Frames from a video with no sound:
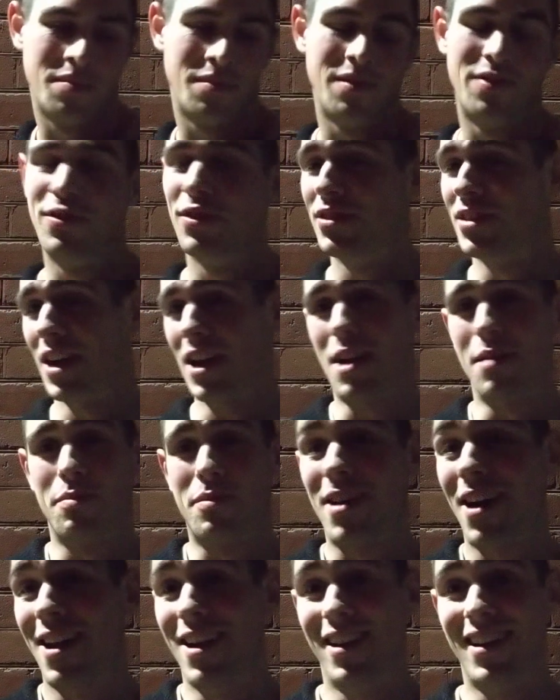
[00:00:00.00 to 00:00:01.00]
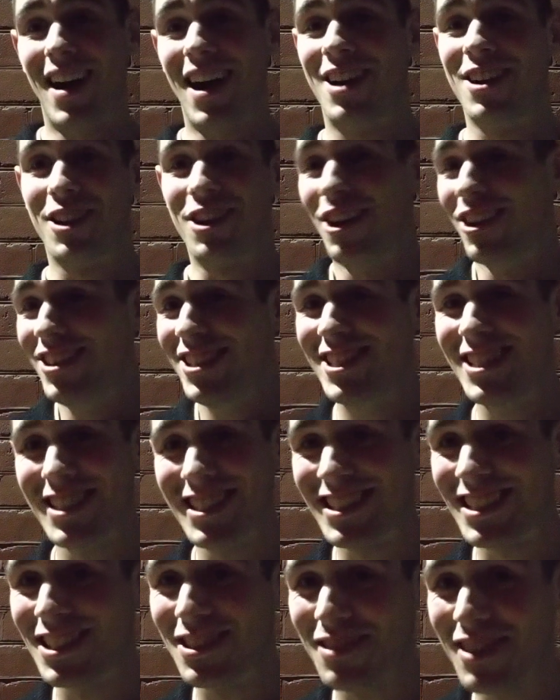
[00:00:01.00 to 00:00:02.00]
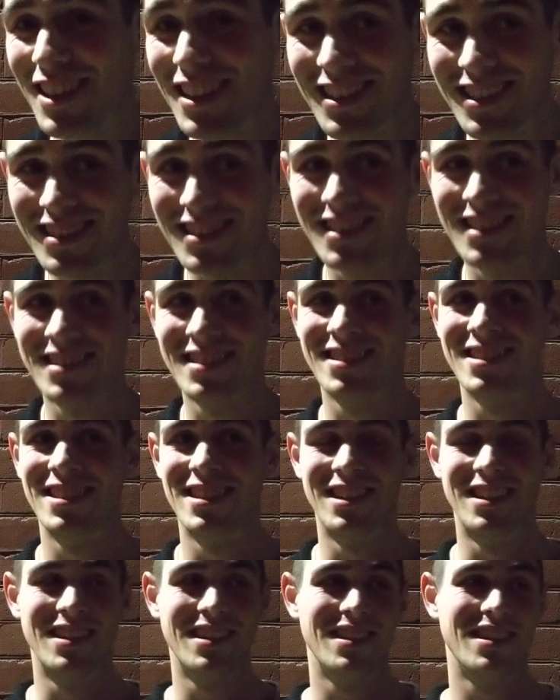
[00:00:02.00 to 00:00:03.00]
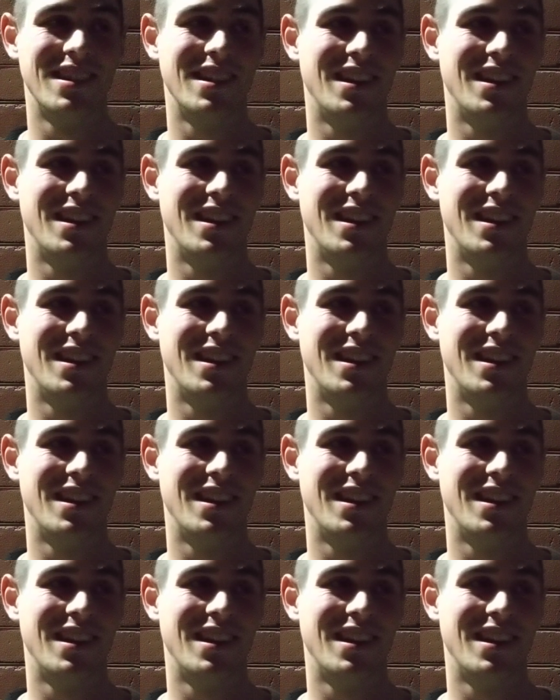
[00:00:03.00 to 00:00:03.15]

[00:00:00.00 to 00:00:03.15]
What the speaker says: it feels like I'm kind of unconscious as well, you know.